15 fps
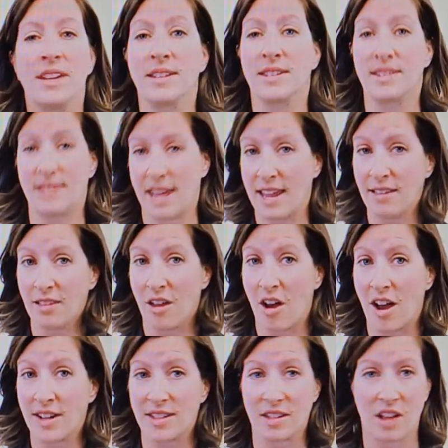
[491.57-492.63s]
it is state
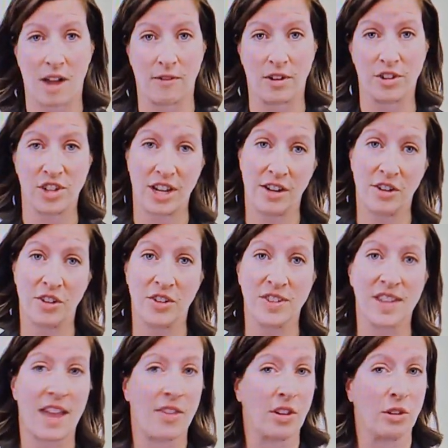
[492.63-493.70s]
law to cover genitals
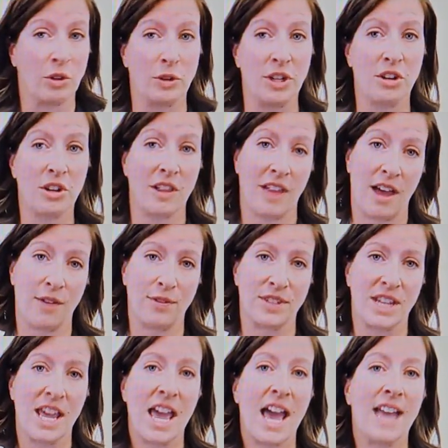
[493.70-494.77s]
and the gluteal cleft
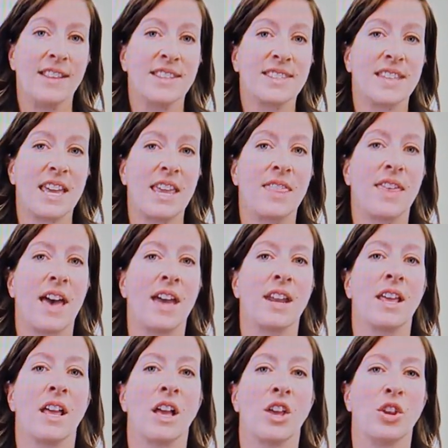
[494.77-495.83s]
and say that
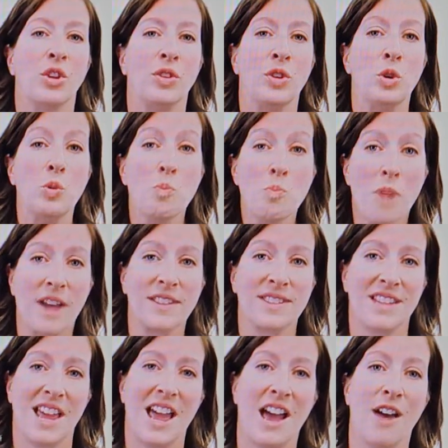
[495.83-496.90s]
you must
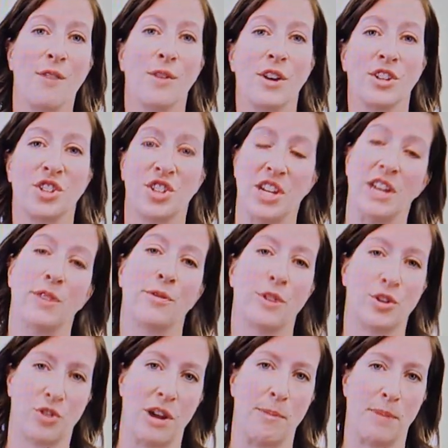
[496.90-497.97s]
have a sheet
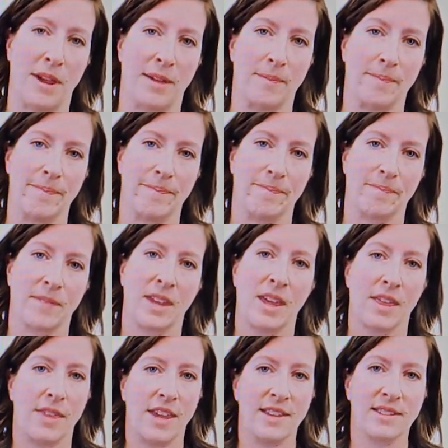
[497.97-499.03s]
for draping.
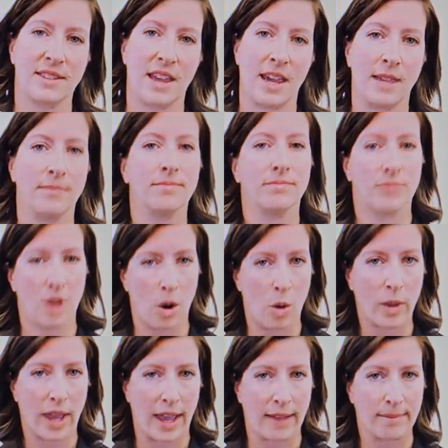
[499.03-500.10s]
They say,
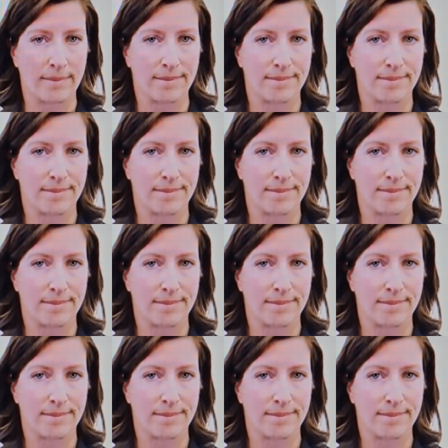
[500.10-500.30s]
okay.